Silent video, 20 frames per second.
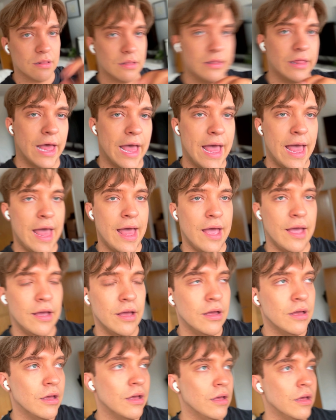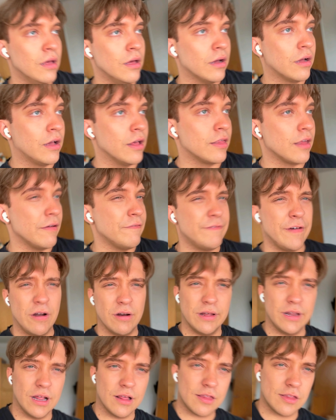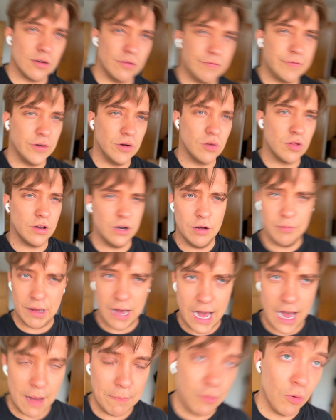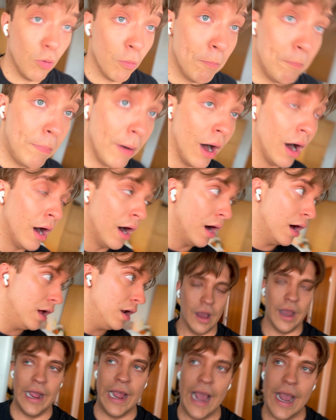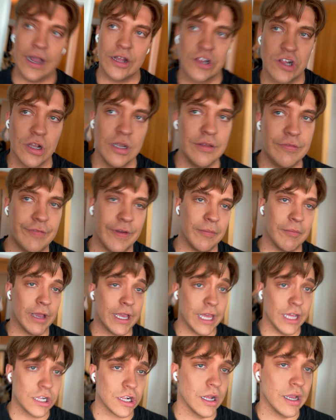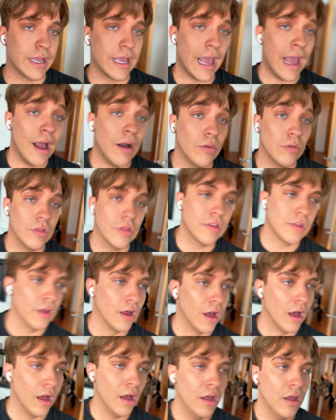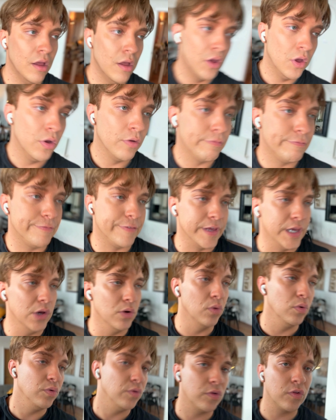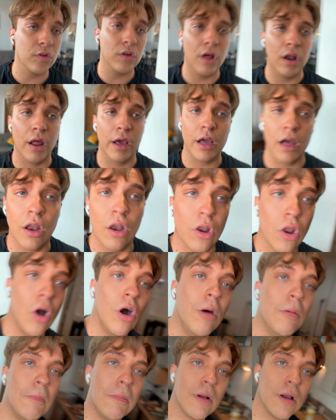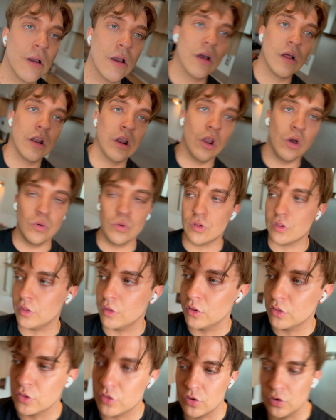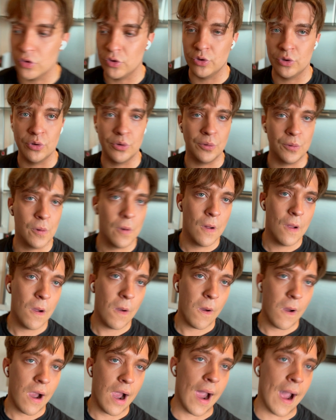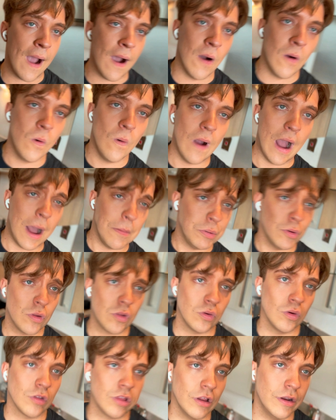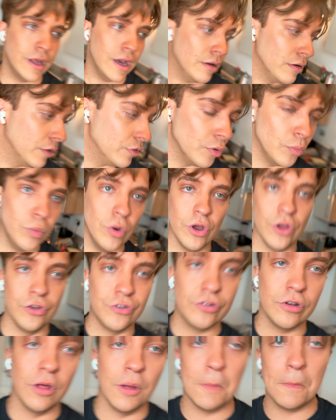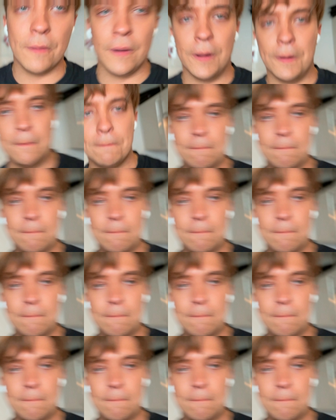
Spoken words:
there, because I felt like that still feels a little bit Apple, but actually think my kitchen counter feels like a lot closer to how Apple stores look now, like the wood, look, wait.